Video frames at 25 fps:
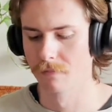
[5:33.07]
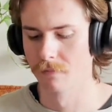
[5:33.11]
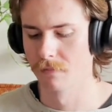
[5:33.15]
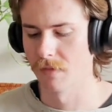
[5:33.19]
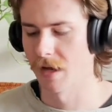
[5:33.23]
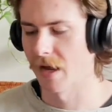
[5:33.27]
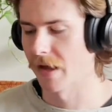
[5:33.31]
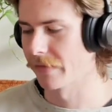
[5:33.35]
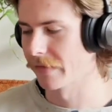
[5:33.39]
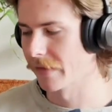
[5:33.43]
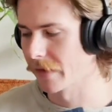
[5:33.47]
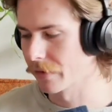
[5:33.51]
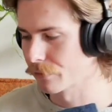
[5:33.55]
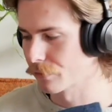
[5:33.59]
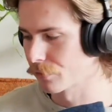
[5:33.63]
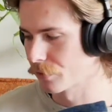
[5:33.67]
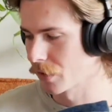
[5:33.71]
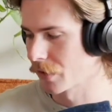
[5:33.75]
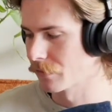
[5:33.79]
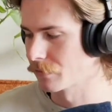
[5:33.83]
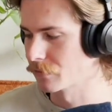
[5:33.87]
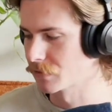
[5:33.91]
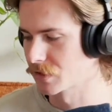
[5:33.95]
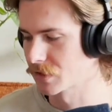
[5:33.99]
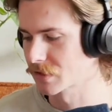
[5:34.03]
And then
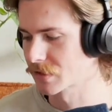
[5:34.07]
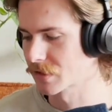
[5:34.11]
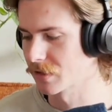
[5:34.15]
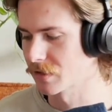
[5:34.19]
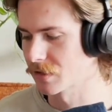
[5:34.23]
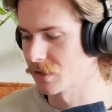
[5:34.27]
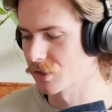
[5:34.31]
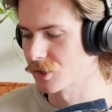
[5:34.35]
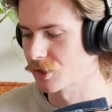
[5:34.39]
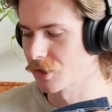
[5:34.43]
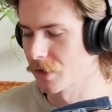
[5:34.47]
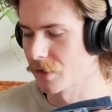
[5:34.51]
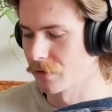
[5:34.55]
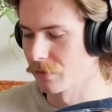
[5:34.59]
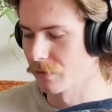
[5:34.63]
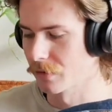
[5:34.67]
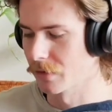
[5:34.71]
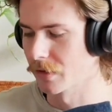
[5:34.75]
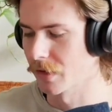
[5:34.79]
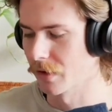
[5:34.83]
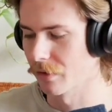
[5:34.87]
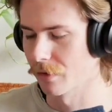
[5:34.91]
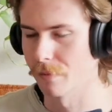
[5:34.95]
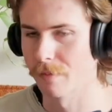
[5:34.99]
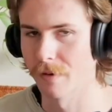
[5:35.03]
I'm just gonna show you
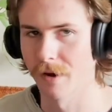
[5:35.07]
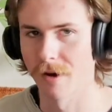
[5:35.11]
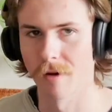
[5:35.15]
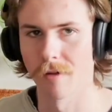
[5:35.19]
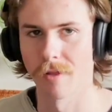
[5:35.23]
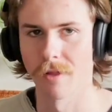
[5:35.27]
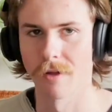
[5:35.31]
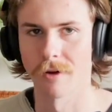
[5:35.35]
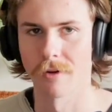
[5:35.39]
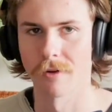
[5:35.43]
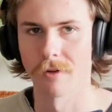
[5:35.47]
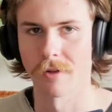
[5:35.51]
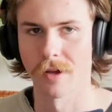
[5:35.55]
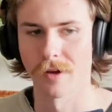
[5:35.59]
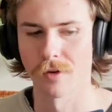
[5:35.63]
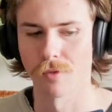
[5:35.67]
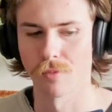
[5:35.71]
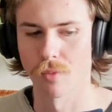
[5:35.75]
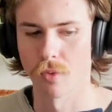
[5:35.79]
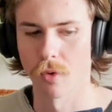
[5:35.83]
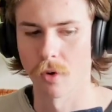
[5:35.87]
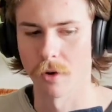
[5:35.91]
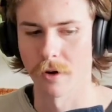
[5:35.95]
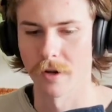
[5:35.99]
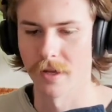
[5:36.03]
another pair that are like
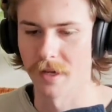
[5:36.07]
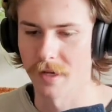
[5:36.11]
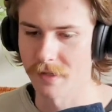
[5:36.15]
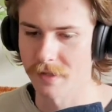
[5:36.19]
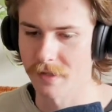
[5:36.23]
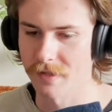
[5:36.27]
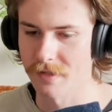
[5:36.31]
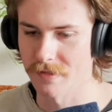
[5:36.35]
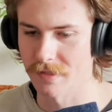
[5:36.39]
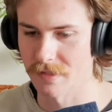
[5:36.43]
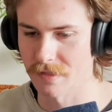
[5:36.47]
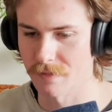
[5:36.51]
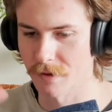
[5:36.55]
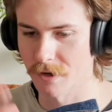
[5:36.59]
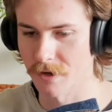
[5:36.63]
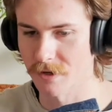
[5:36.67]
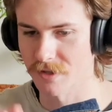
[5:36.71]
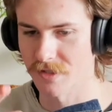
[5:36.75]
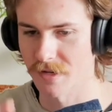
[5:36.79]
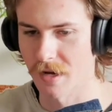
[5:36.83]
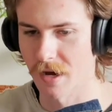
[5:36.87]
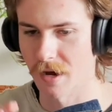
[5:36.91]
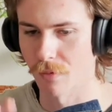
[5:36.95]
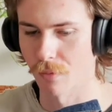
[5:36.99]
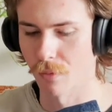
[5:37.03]
worn in because this pair is
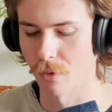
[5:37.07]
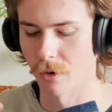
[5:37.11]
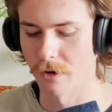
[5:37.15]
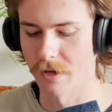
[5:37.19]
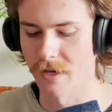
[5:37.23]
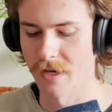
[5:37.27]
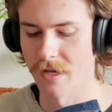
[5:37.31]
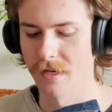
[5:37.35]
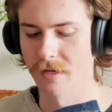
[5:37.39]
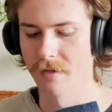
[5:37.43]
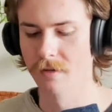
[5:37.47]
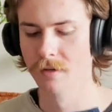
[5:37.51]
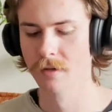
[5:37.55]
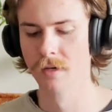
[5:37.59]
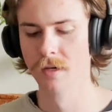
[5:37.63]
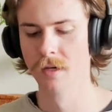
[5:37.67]
not worn in.